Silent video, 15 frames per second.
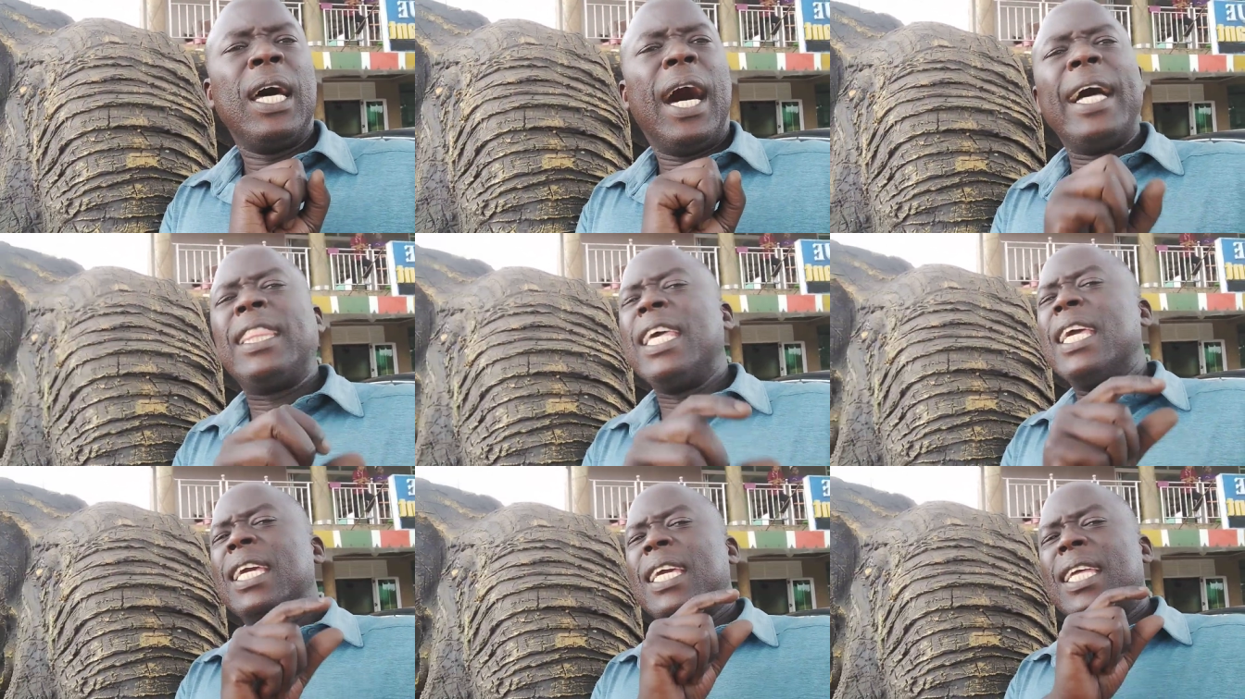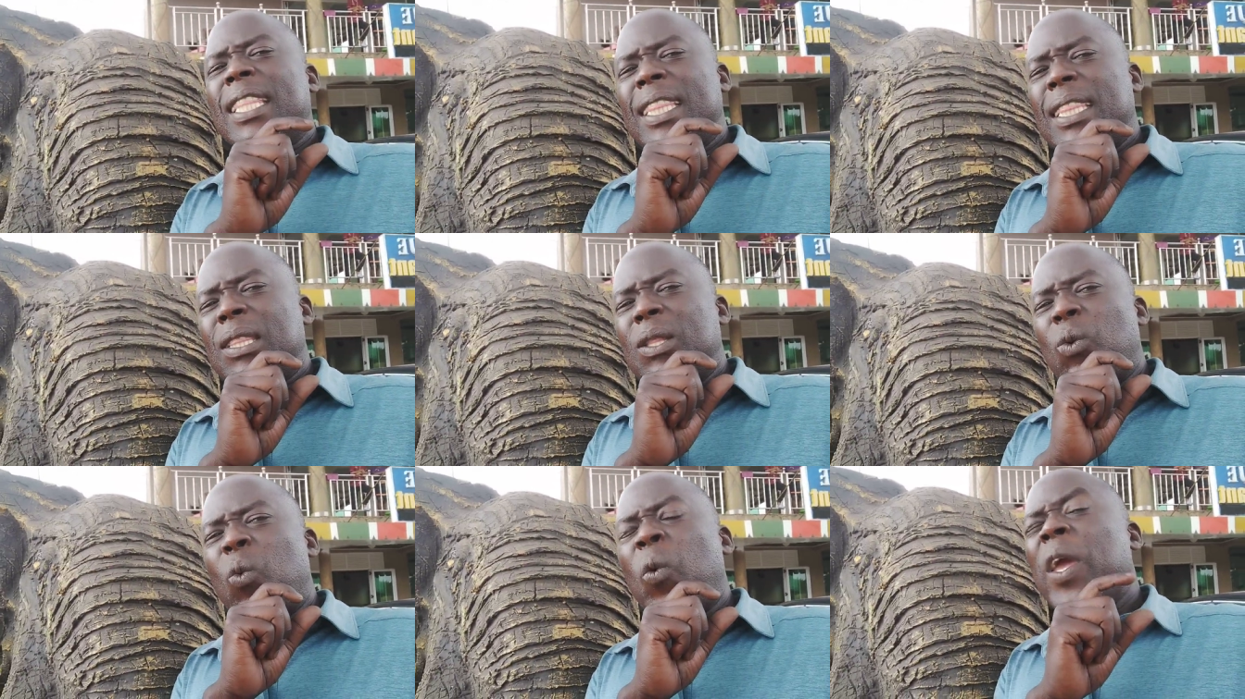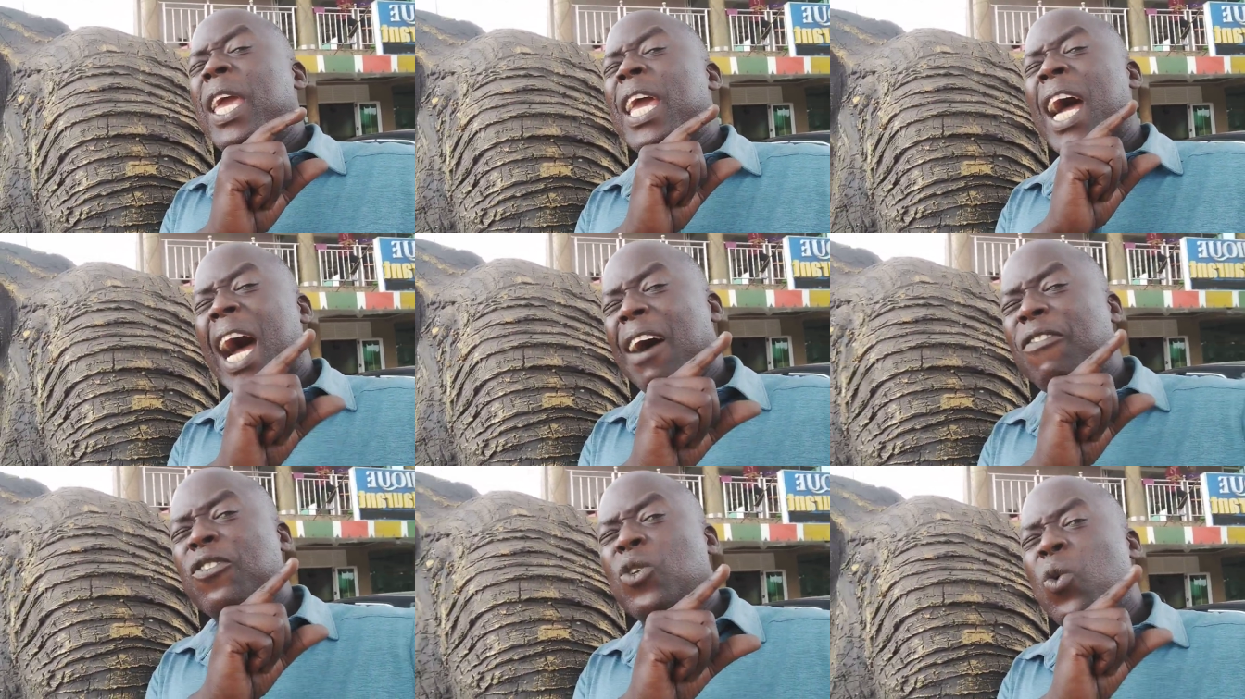I think we
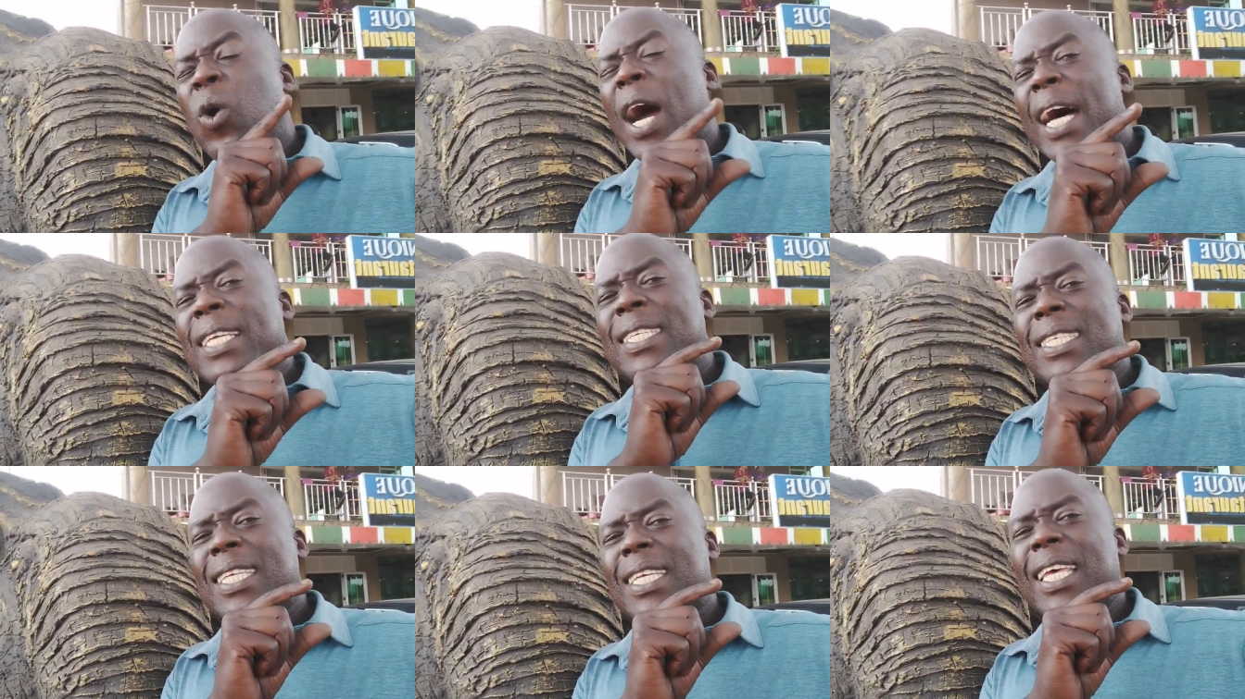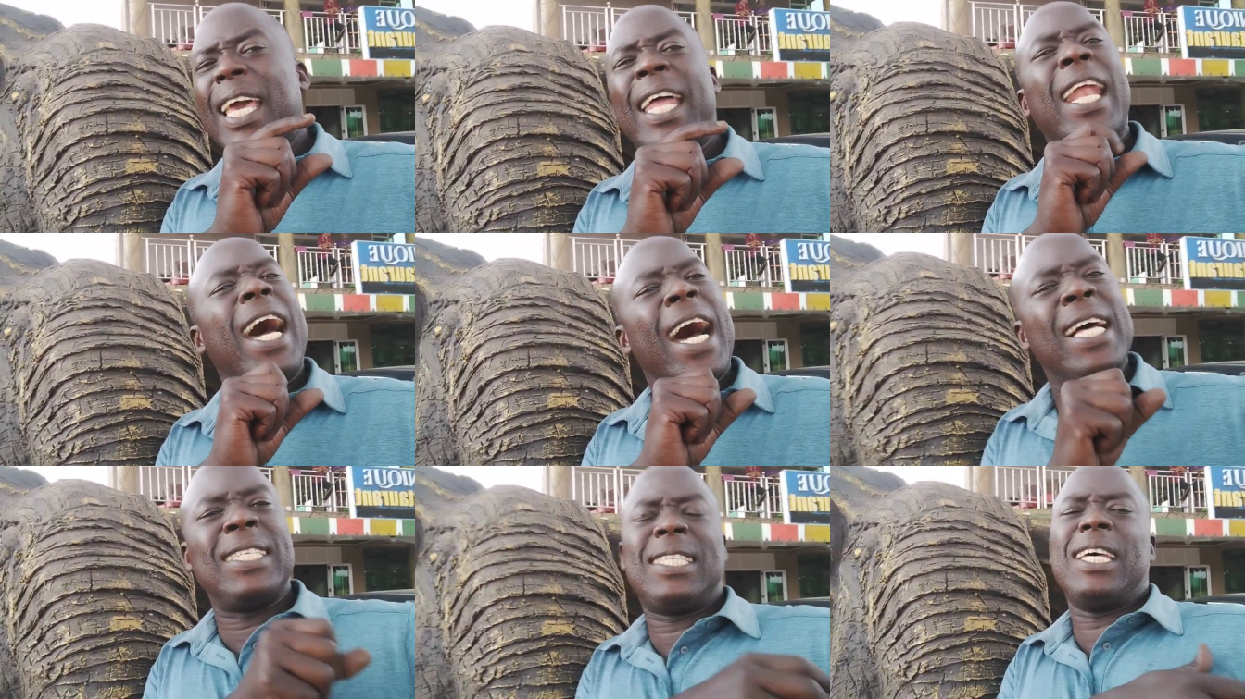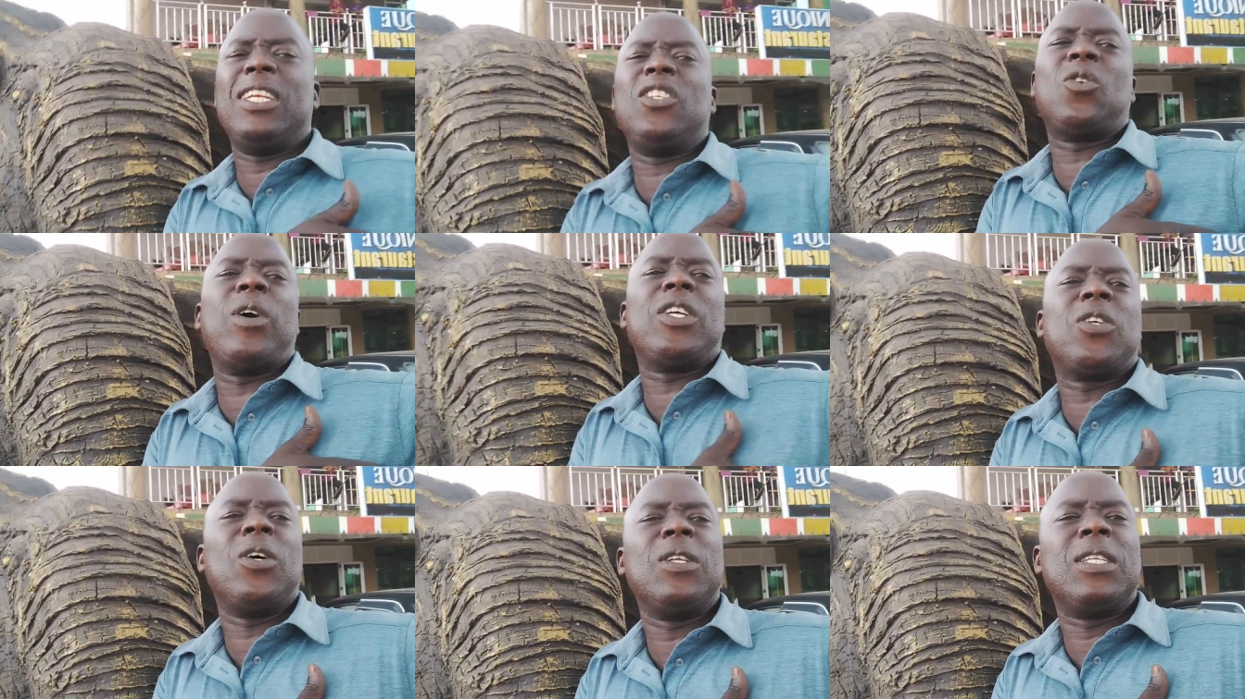have to ask and answer these
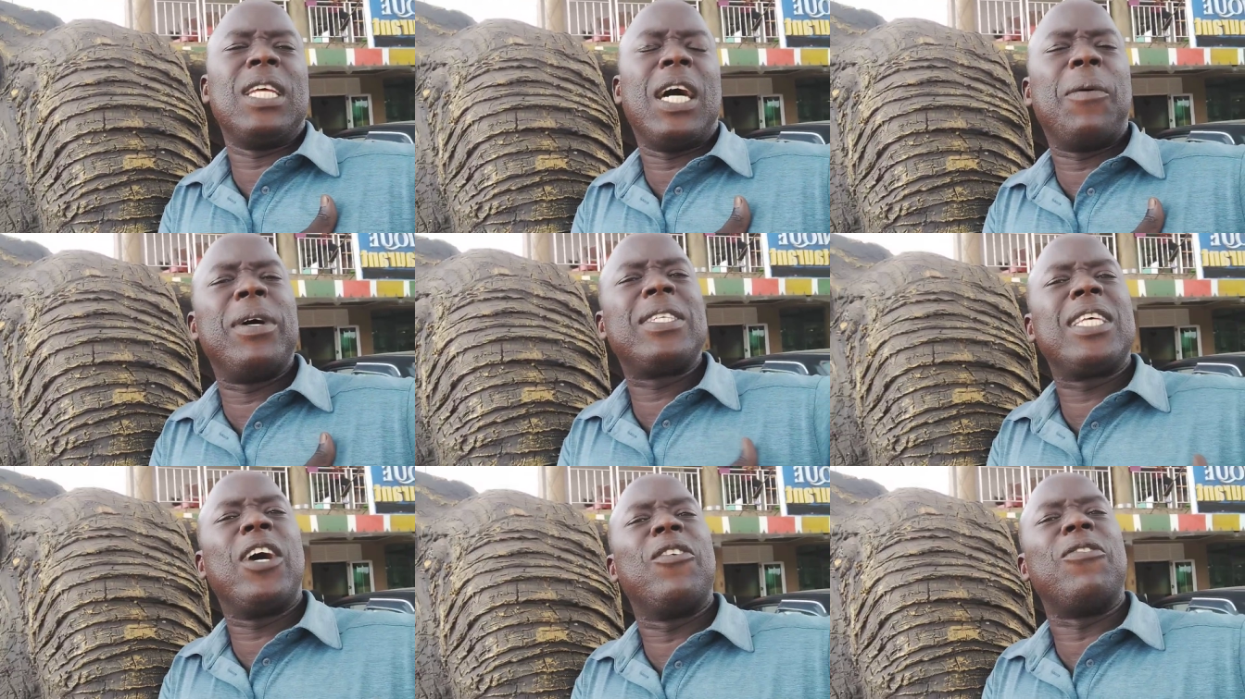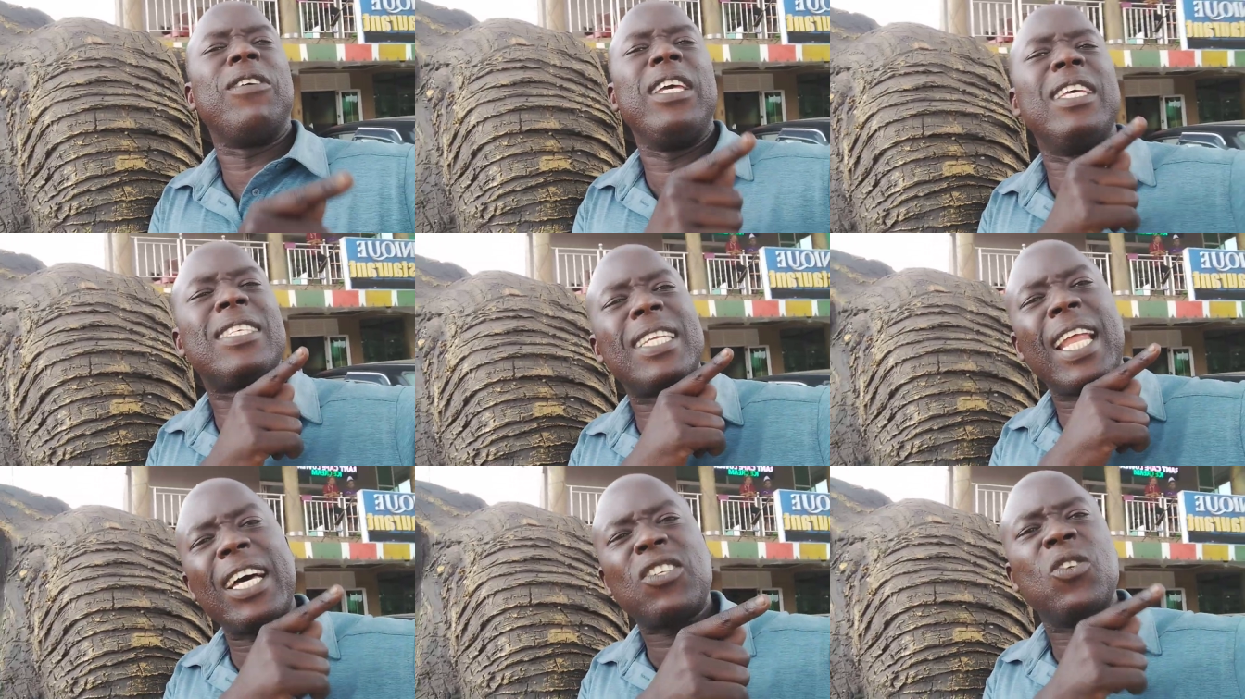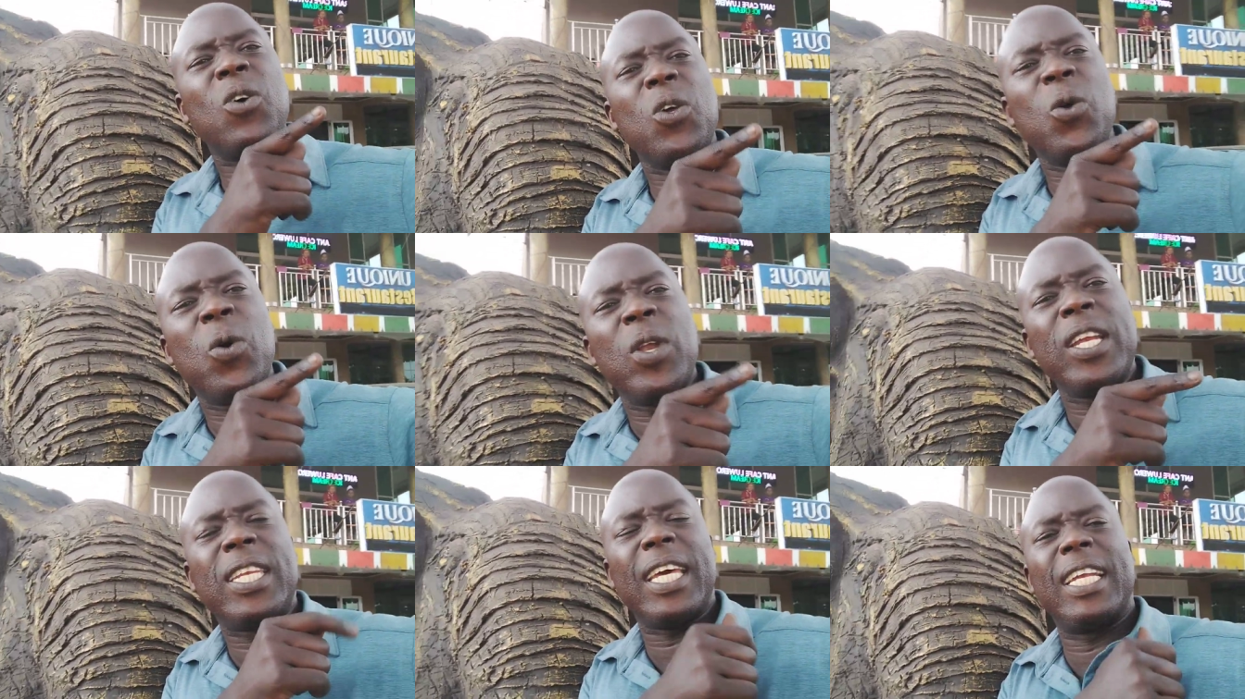questions ourselves. Is national
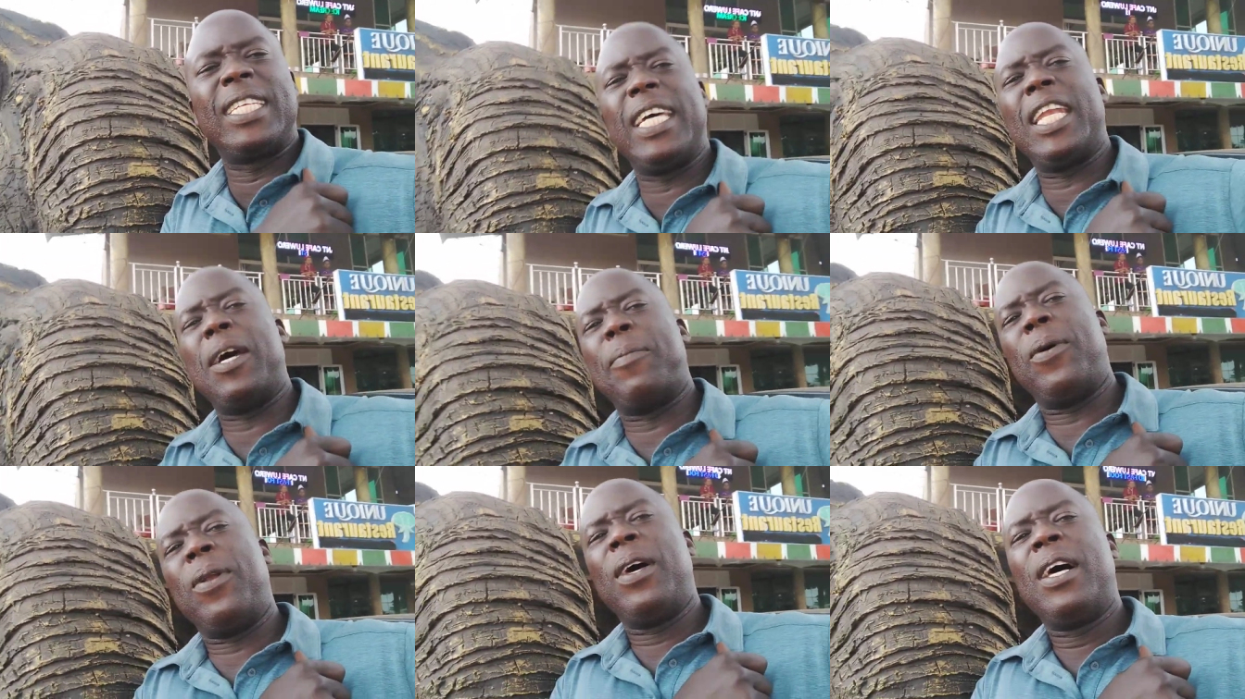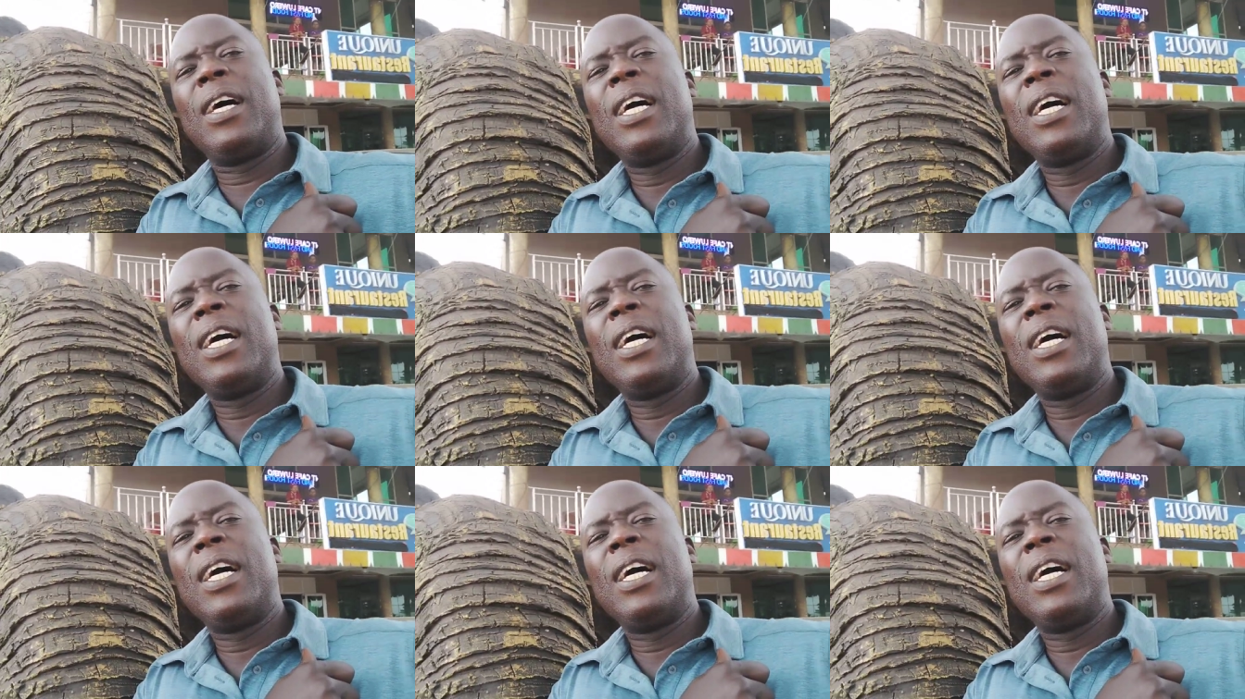unity attainable?